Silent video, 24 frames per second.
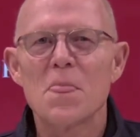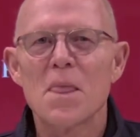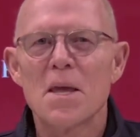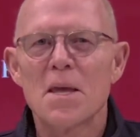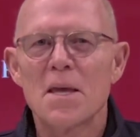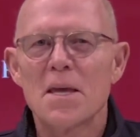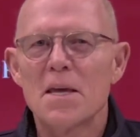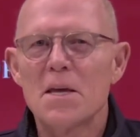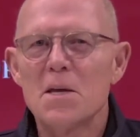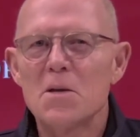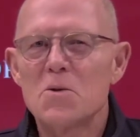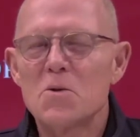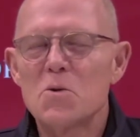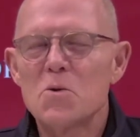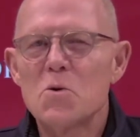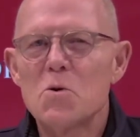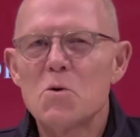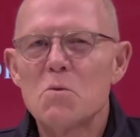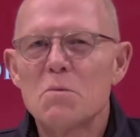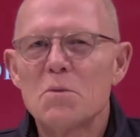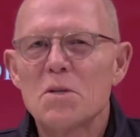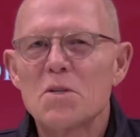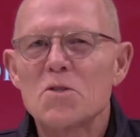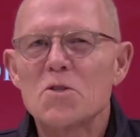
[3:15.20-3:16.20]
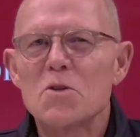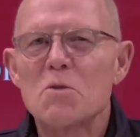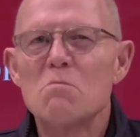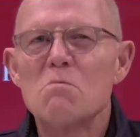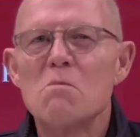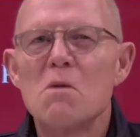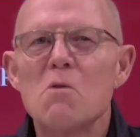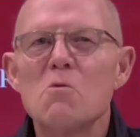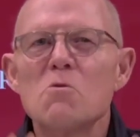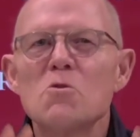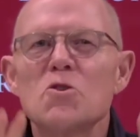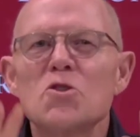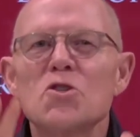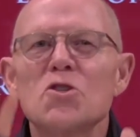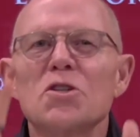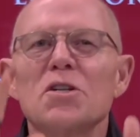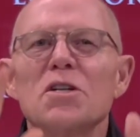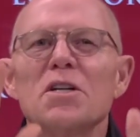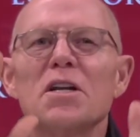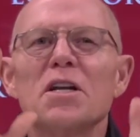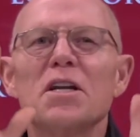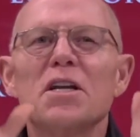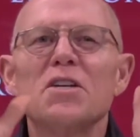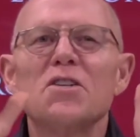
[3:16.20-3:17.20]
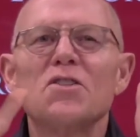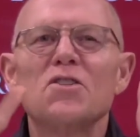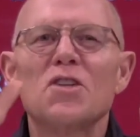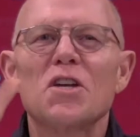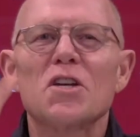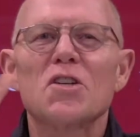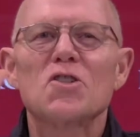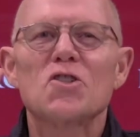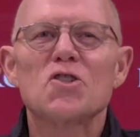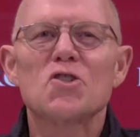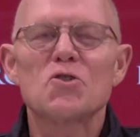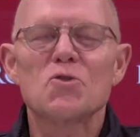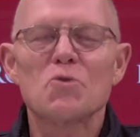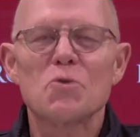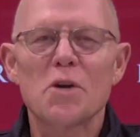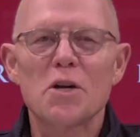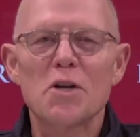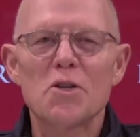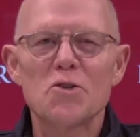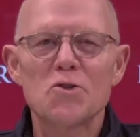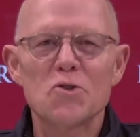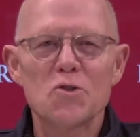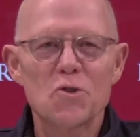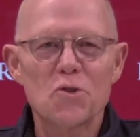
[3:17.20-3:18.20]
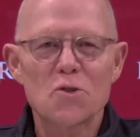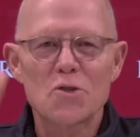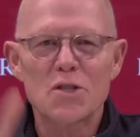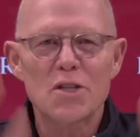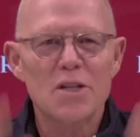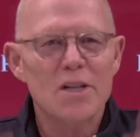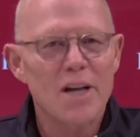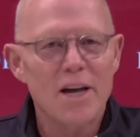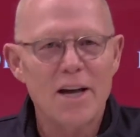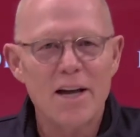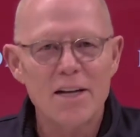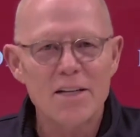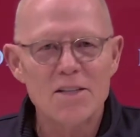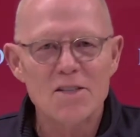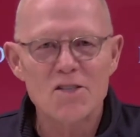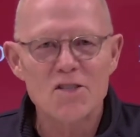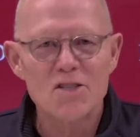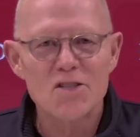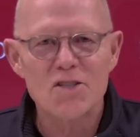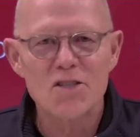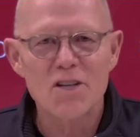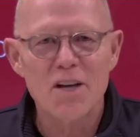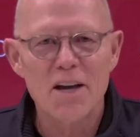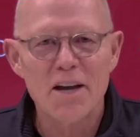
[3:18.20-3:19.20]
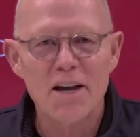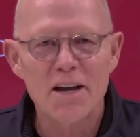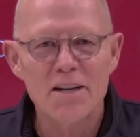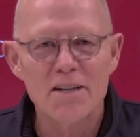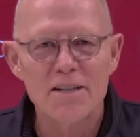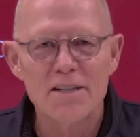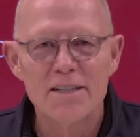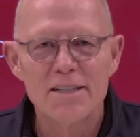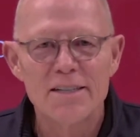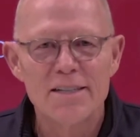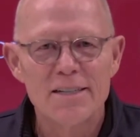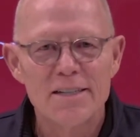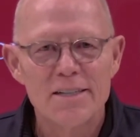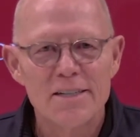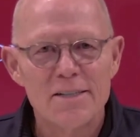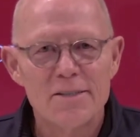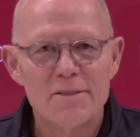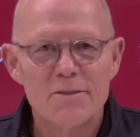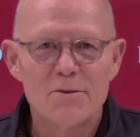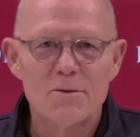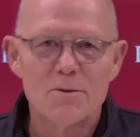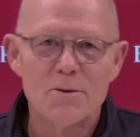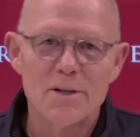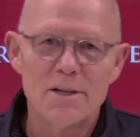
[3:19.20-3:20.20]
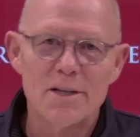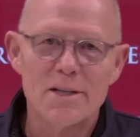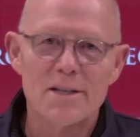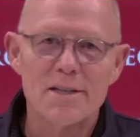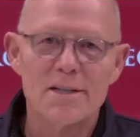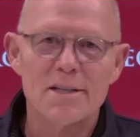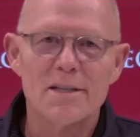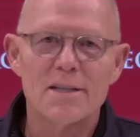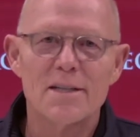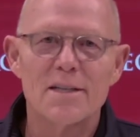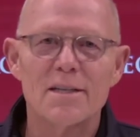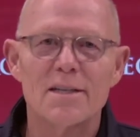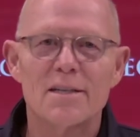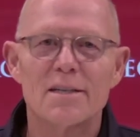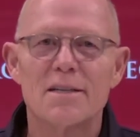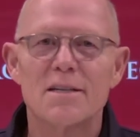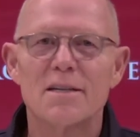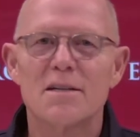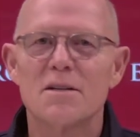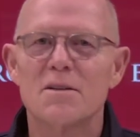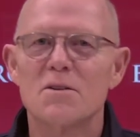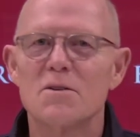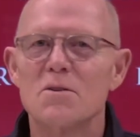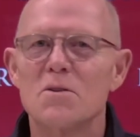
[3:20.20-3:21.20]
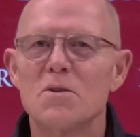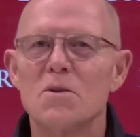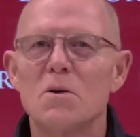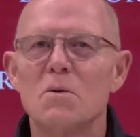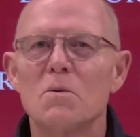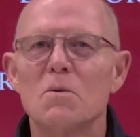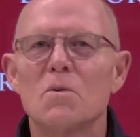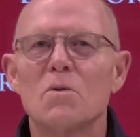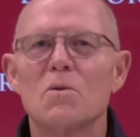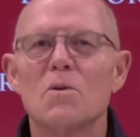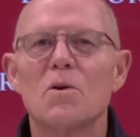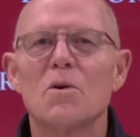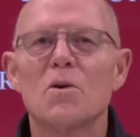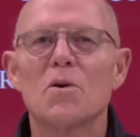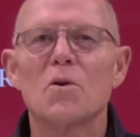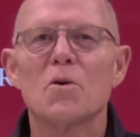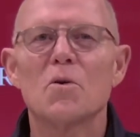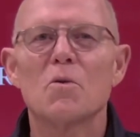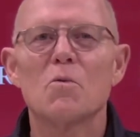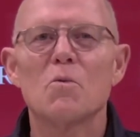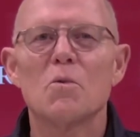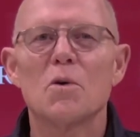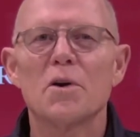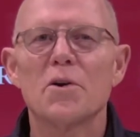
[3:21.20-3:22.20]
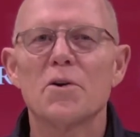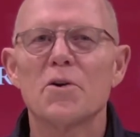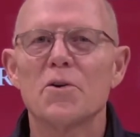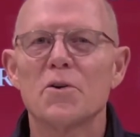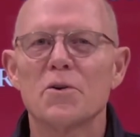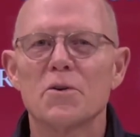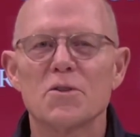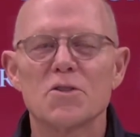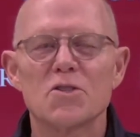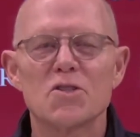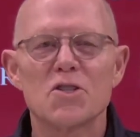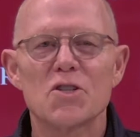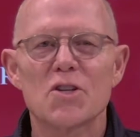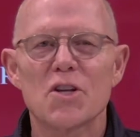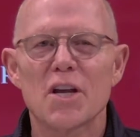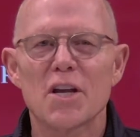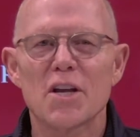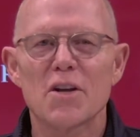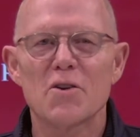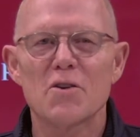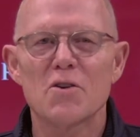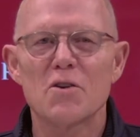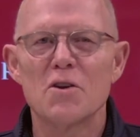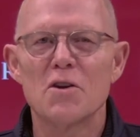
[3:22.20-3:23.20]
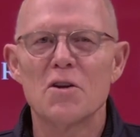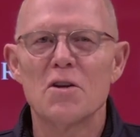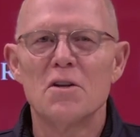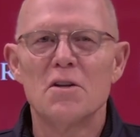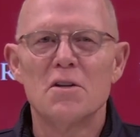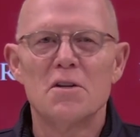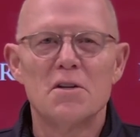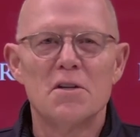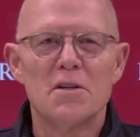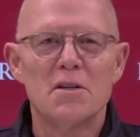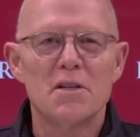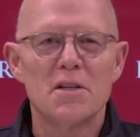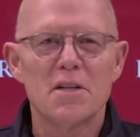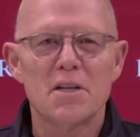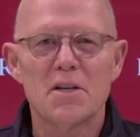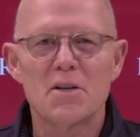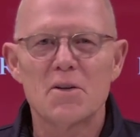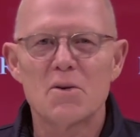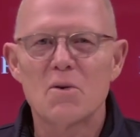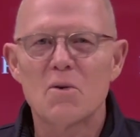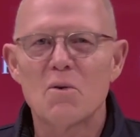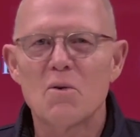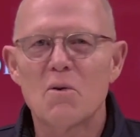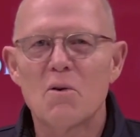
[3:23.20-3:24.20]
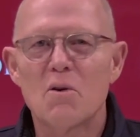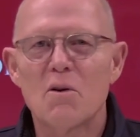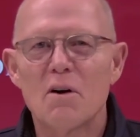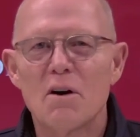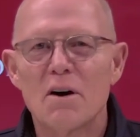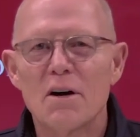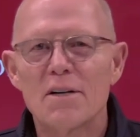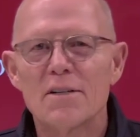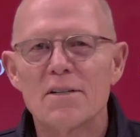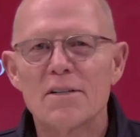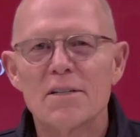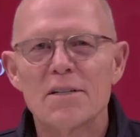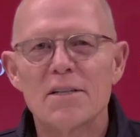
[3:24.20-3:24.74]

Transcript: He to whom this emotion is a stranger, said Einstein, well, he can no longer wonder and stand in awe.